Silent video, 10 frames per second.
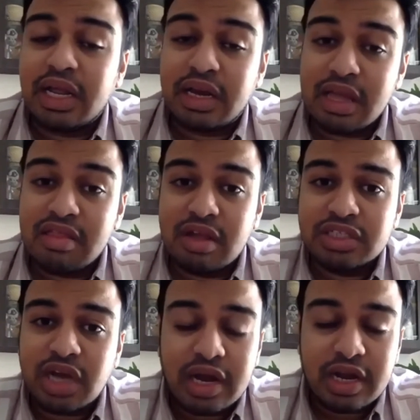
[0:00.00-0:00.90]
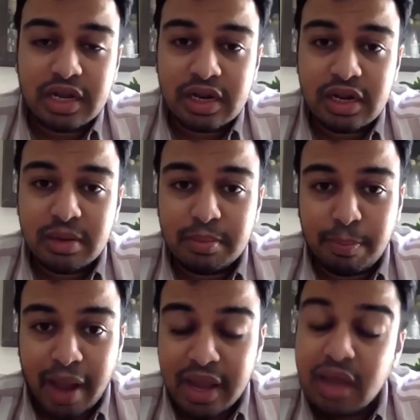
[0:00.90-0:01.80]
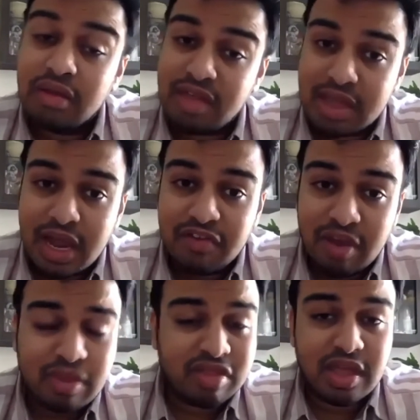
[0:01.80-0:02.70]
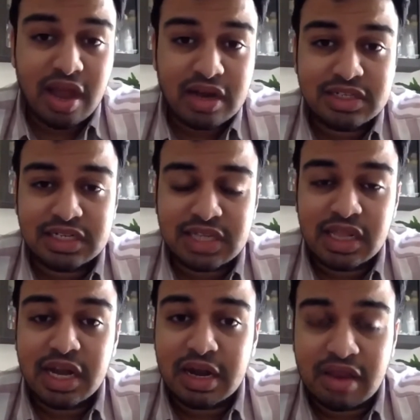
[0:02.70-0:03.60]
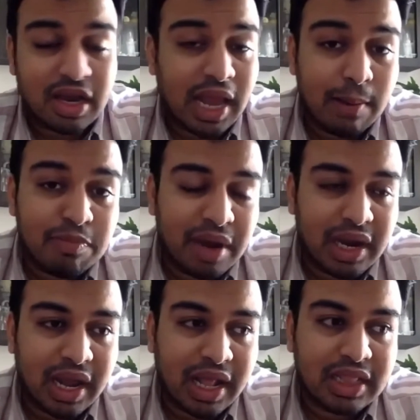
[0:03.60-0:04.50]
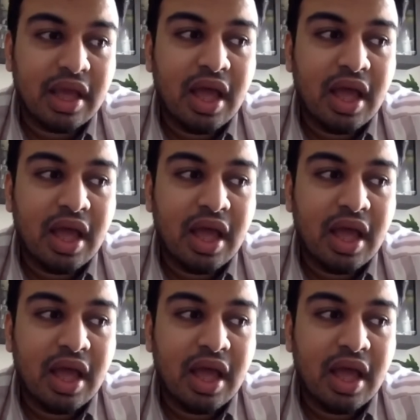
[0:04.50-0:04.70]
research article by a famous psychiatrist that said that it helps mental health.